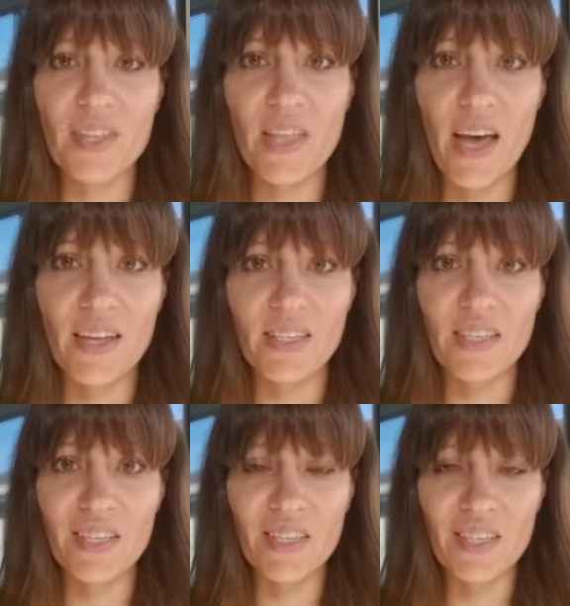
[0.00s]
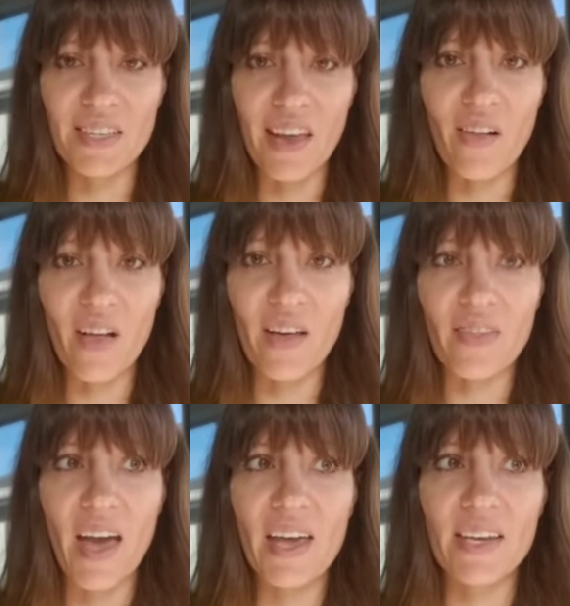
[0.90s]
that the sale on
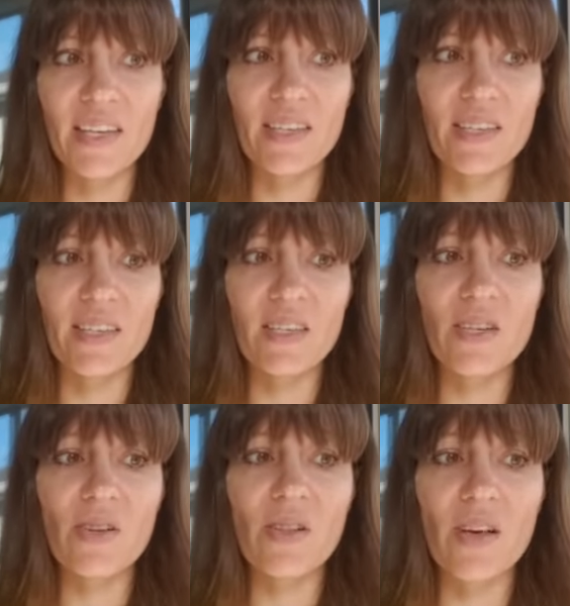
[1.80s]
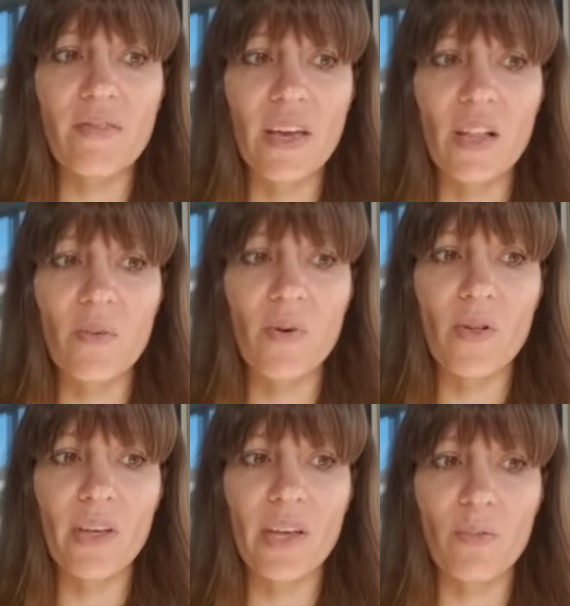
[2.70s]
that is still
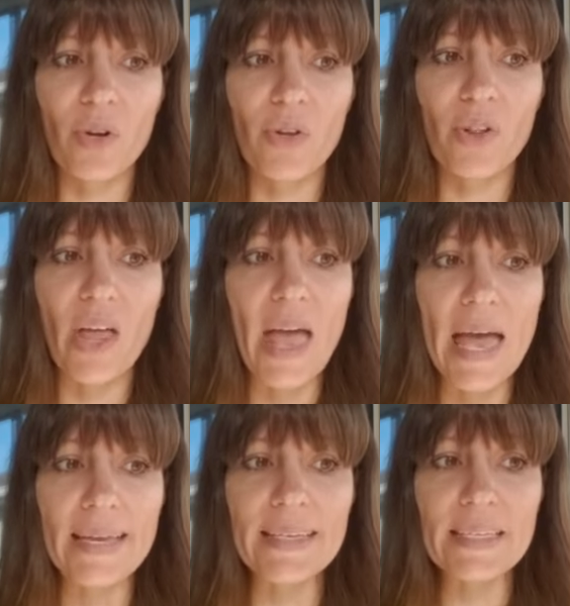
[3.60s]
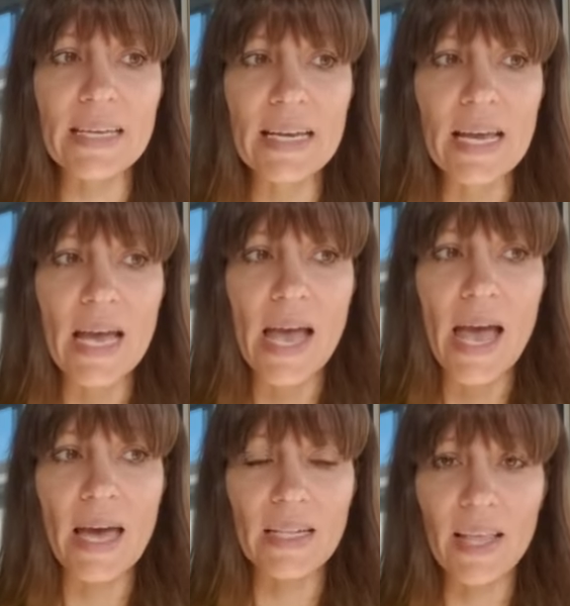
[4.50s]
available. It will end
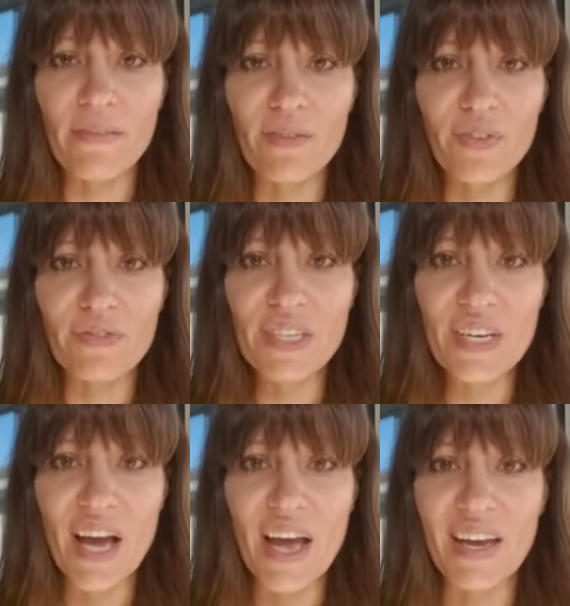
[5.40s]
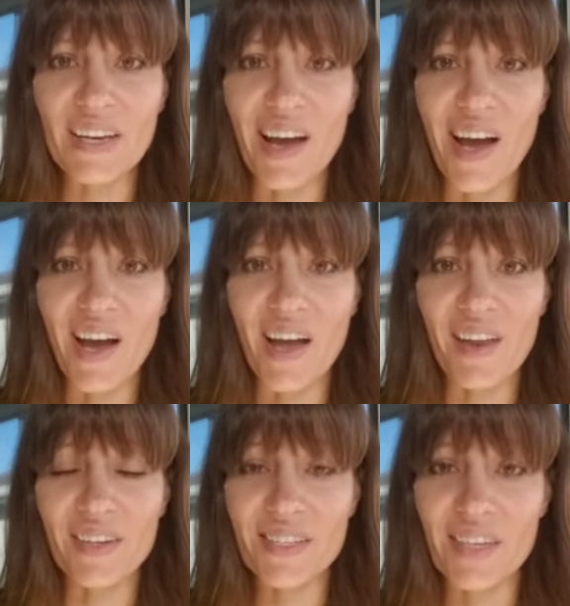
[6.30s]
at eleven fifty-nine
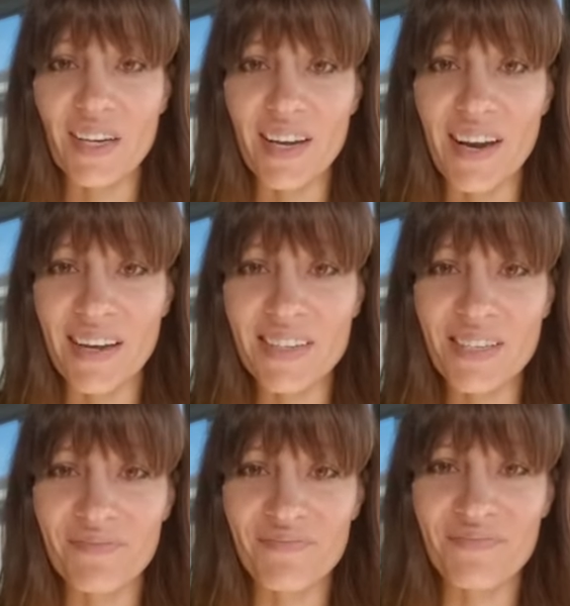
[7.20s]
on Sunday night,